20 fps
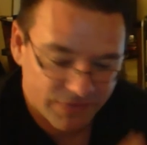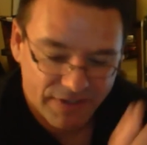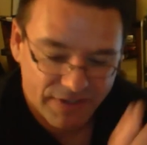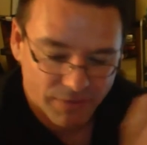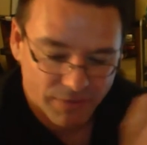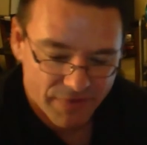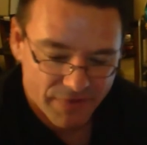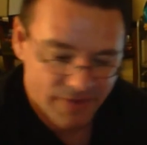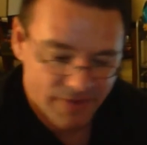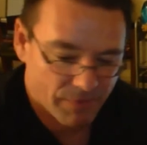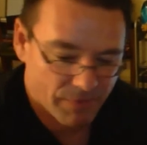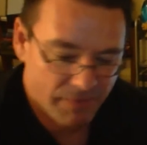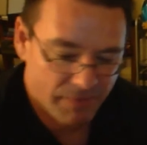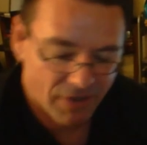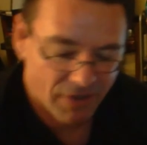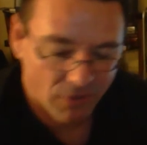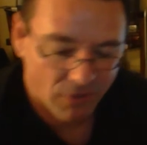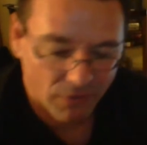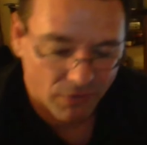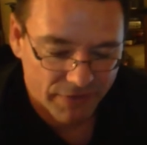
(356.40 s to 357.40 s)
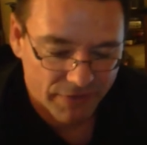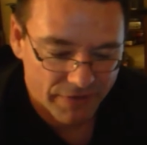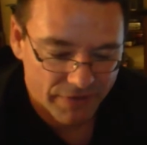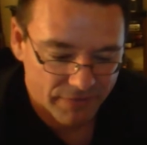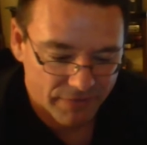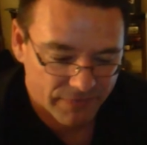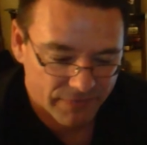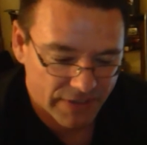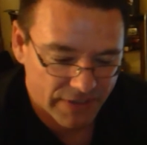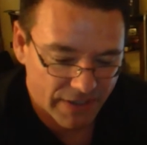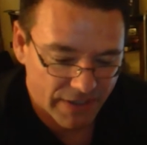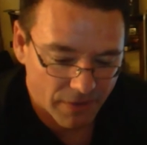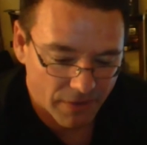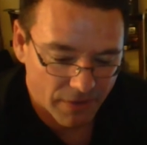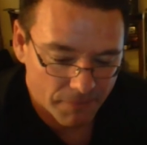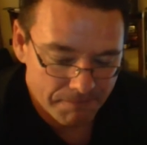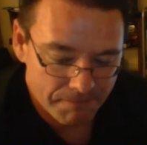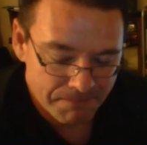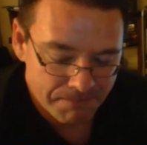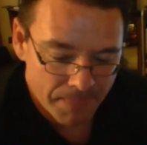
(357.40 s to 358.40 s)
with them would be a whole nother
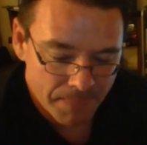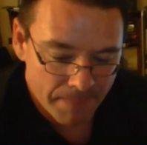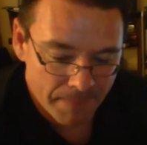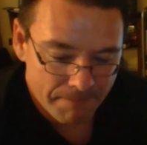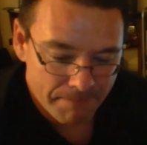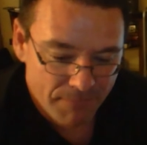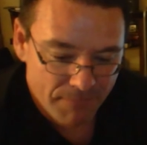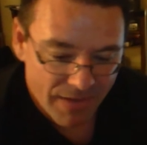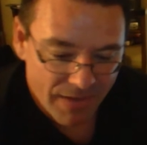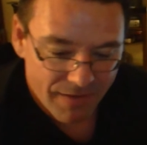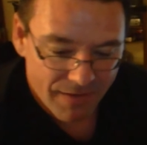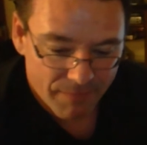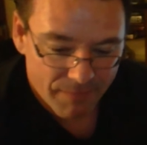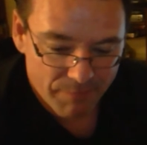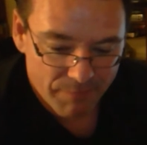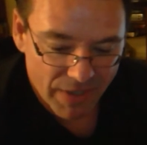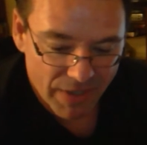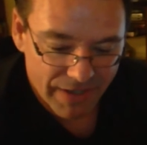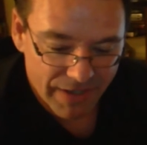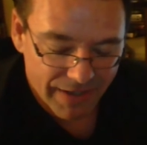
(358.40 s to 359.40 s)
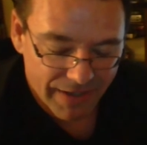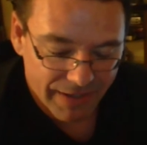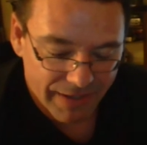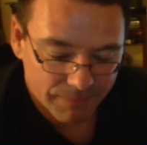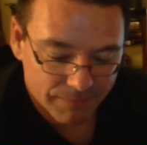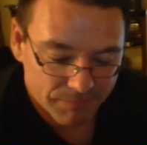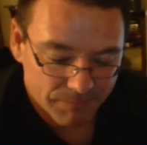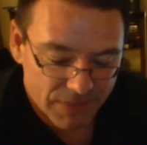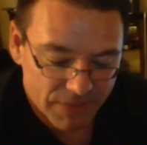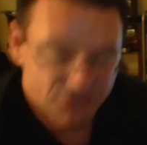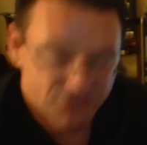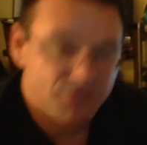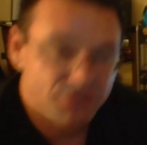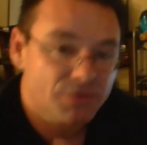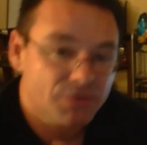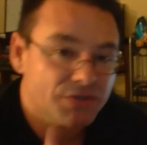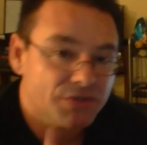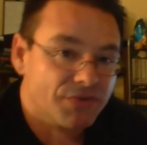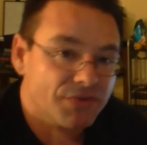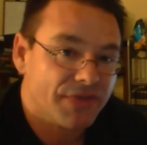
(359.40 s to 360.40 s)
video. But because you
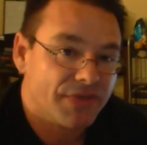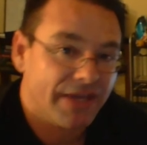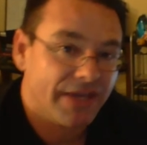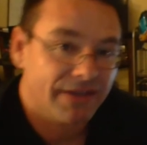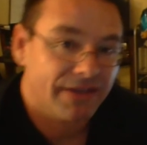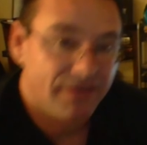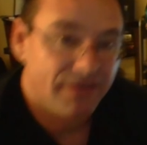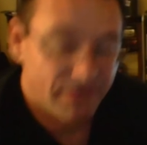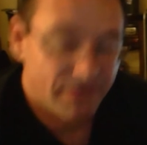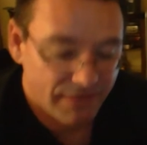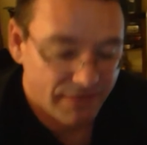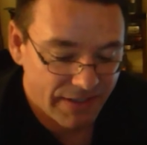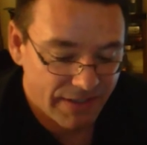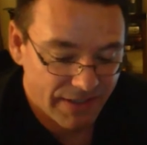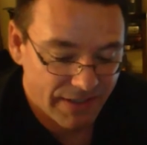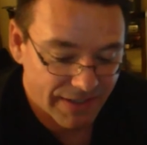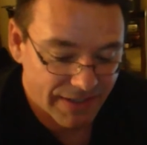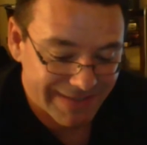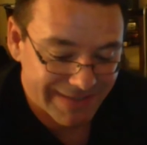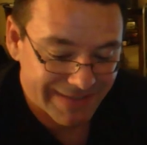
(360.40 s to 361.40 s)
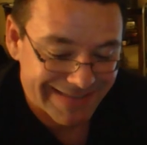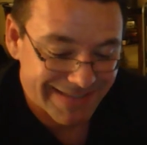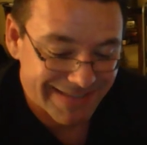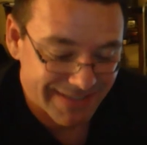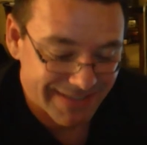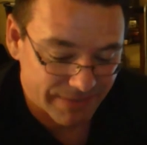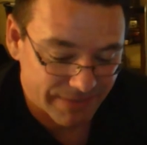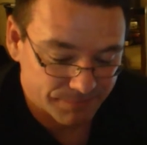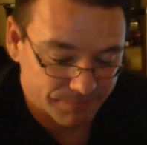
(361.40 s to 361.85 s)
do think he existed.